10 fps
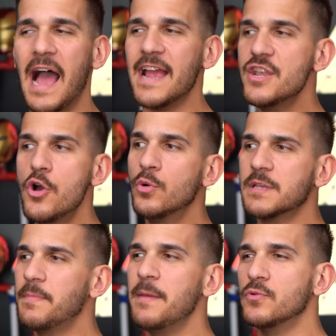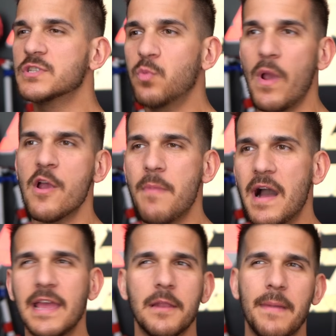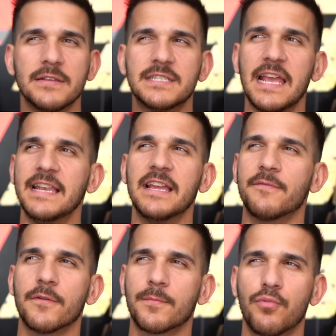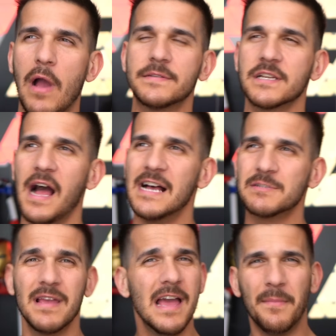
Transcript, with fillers: I know some people swear by it about sanding it for props and cosplay,